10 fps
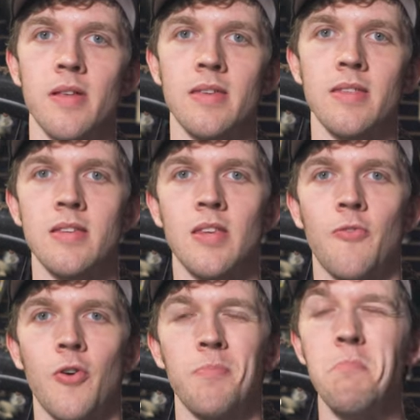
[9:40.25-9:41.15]
like this
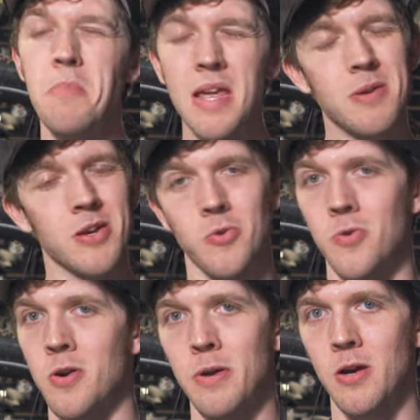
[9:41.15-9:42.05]
for maybe a
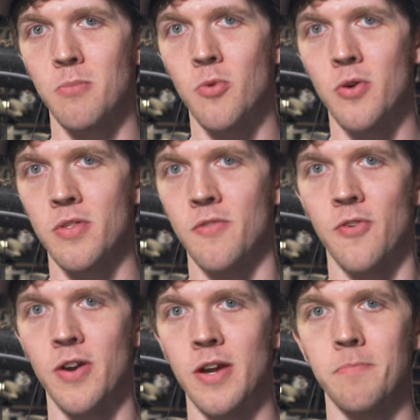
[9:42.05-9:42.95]
quarter pound more on the
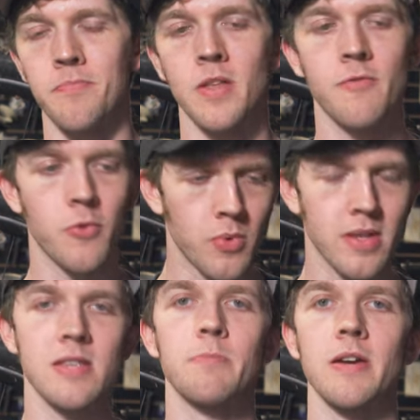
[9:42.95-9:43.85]
frame, for
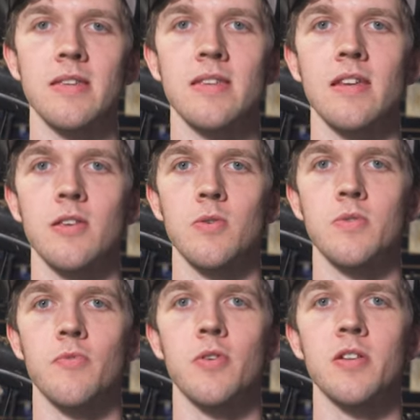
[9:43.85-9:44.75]
what this bike is getting
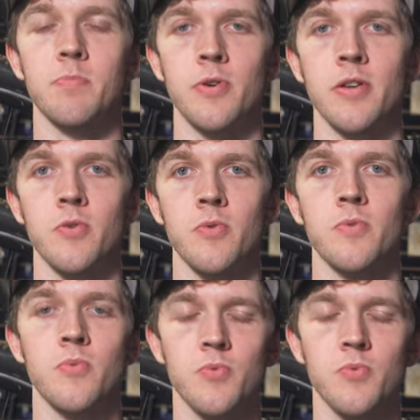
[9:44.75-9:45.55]
used for, it's pretty cool.